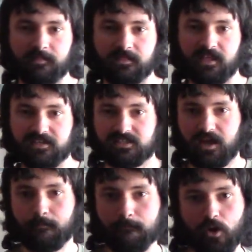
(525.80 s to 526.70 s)
there's
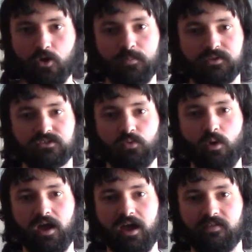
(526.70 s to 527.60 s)
that moment
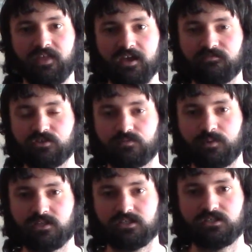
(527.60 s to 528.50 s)
where they've just
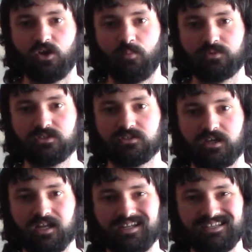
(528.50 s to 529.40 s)
been stopped,
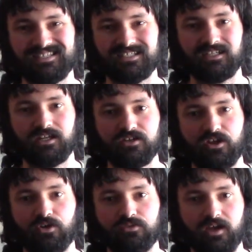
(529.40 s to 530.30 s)
and it's still a
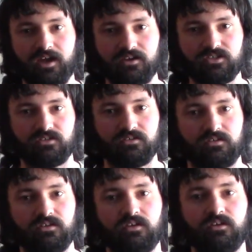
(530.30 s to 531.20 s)
known action.
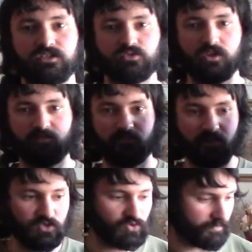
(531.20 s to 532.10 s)
So even if
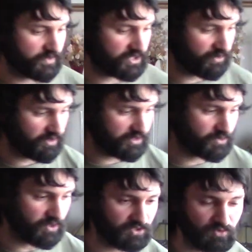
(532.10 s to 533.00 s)
I drop the shield and I
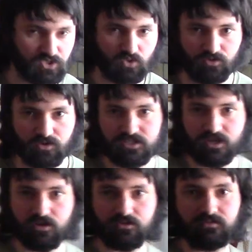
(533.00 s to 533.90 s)
switch to a sword on its
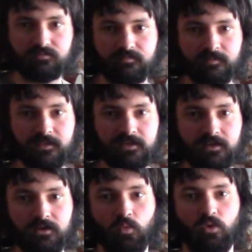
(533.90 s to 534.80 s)
own,
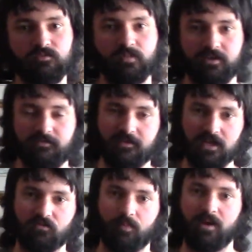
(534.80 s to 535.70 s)
one of my
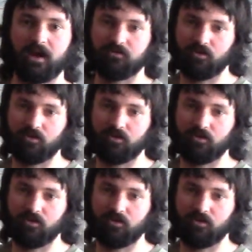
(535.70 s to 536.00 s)
favourite parry